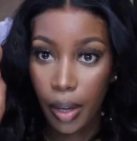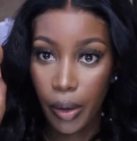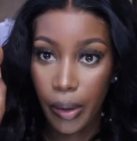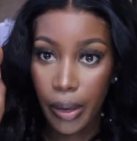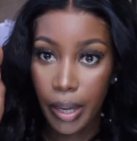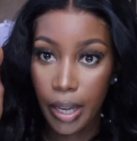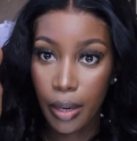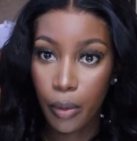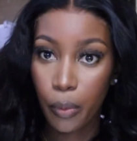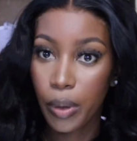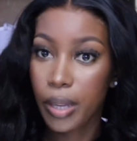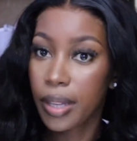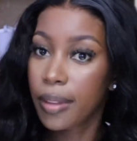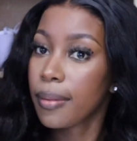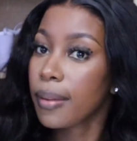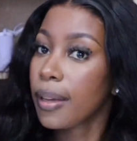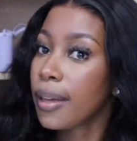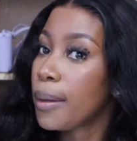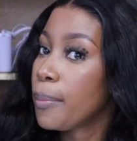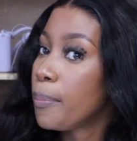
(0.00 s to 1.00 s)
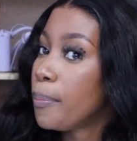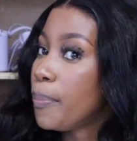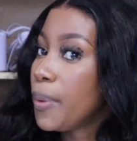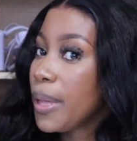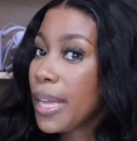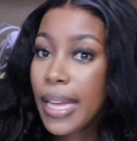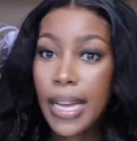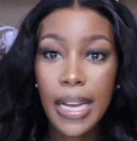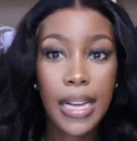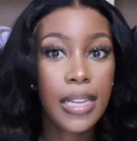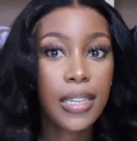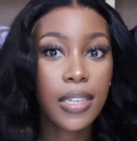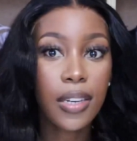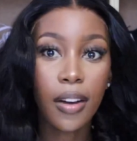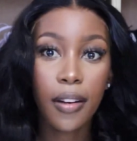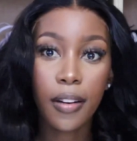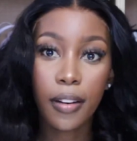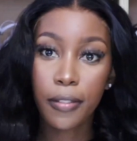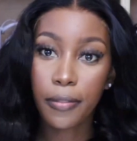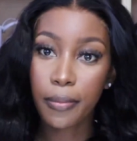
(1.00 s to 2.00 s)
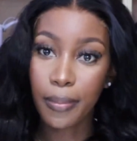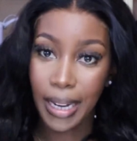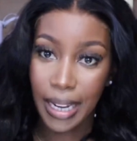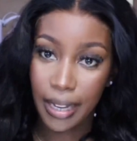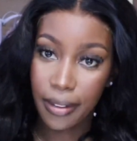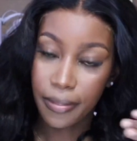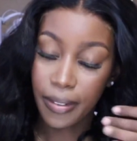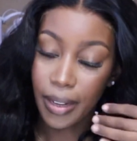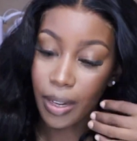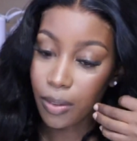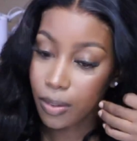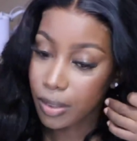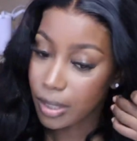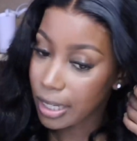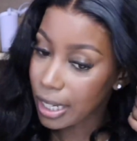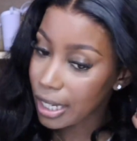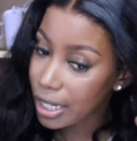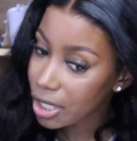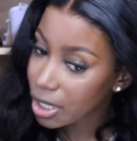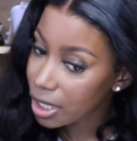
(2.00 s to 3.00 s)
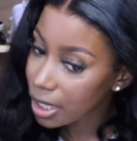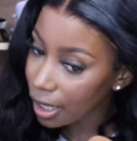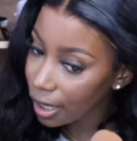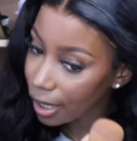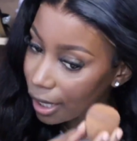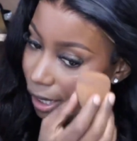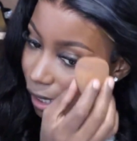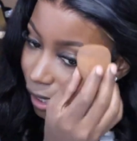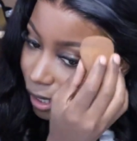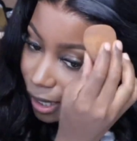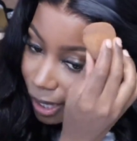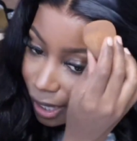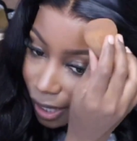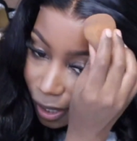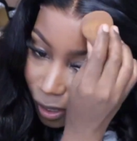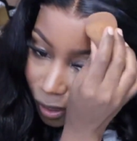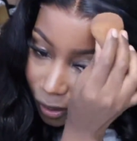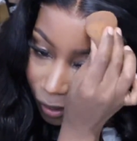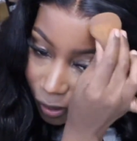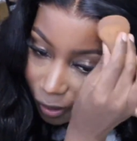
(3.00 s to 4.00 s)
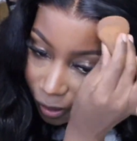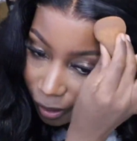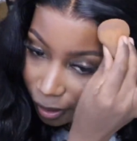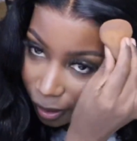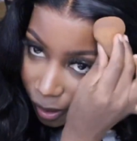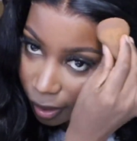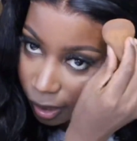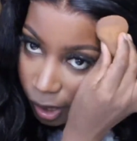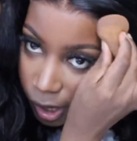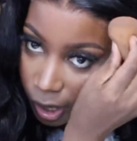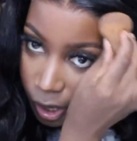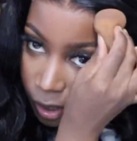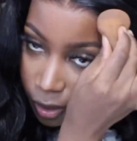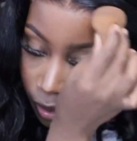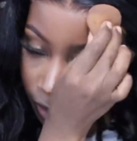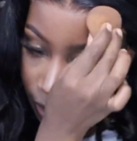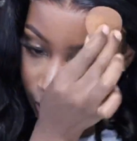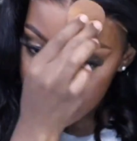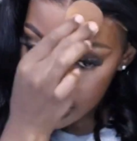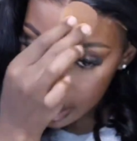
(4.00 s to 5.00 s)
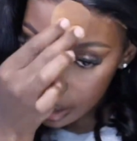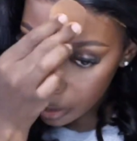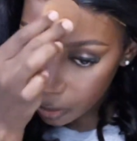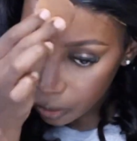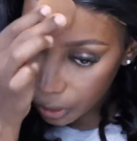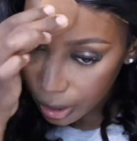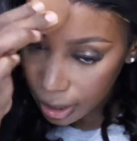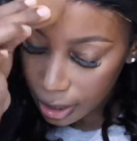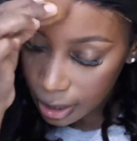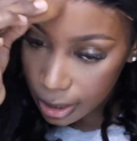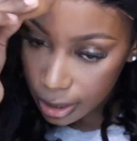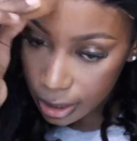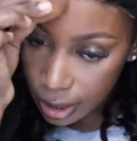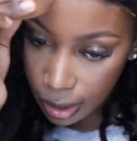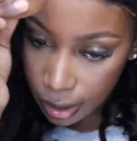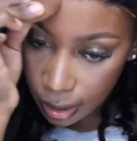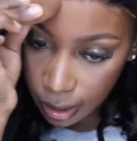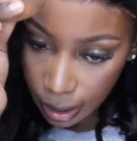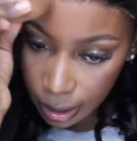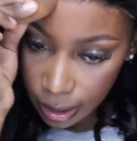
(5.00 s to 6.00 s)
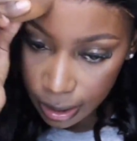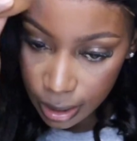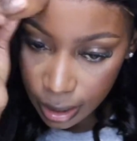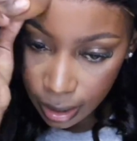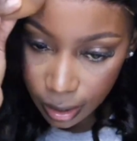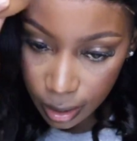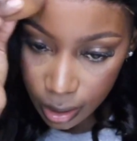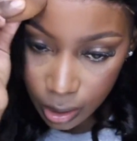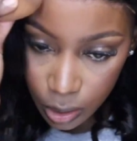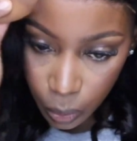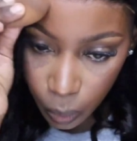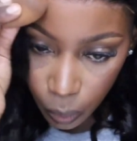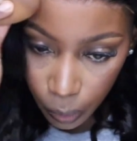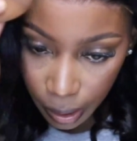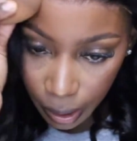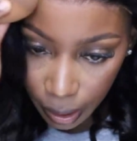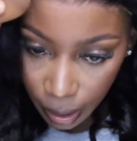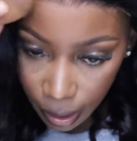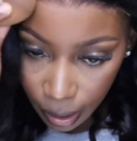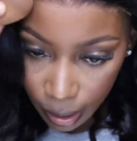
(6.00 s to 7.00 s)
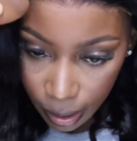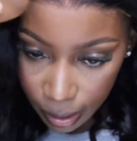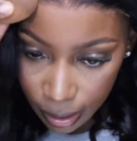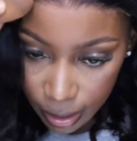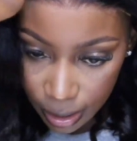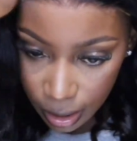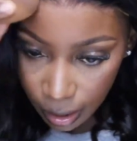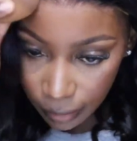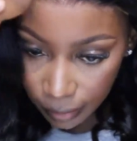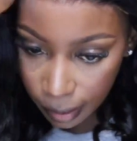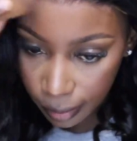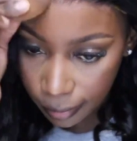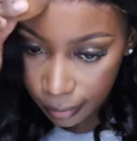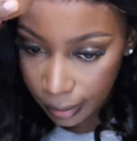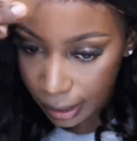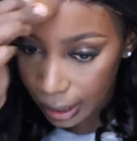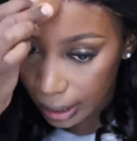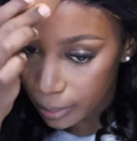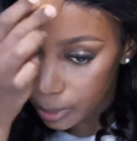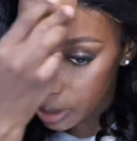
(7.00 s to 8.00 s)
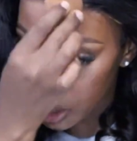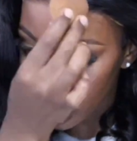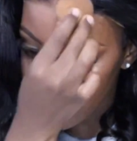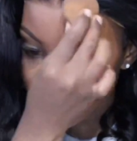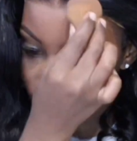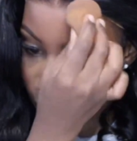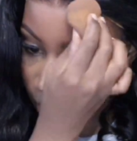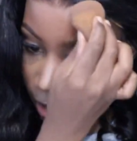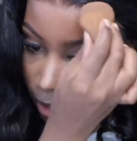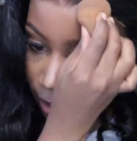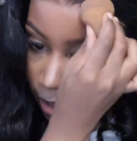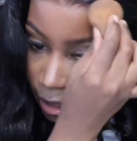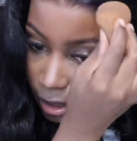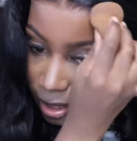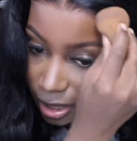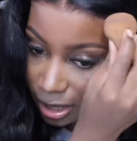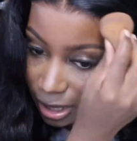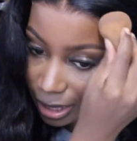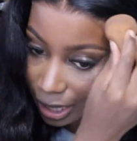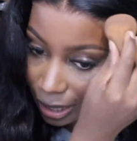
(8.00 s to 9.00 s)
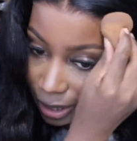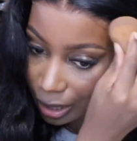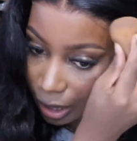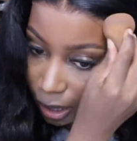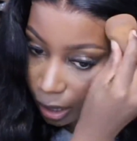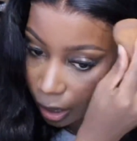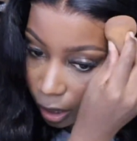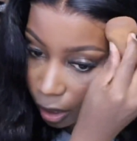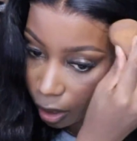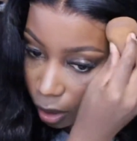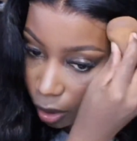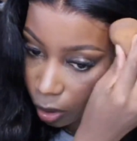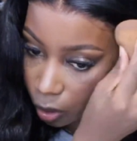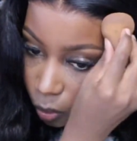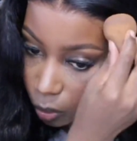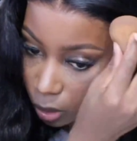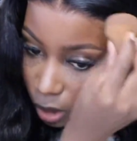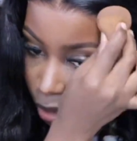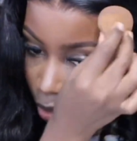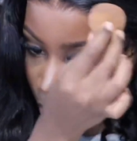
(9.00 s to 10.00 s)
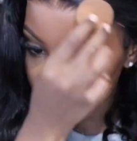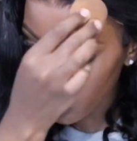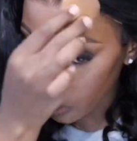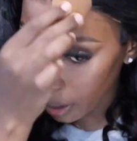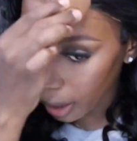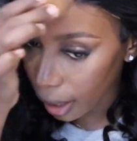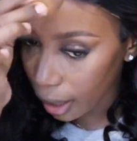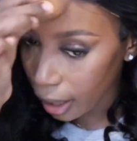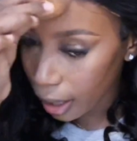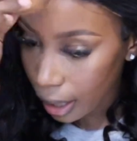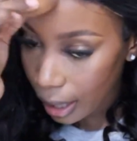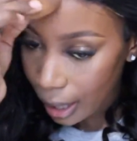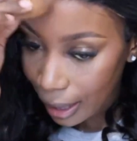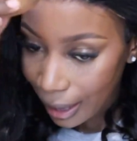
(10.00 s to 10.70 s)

Going in with a bit of my foundation here. You guys can already see that this wig is giving vibes, y'all. This is a stunning glueless wig.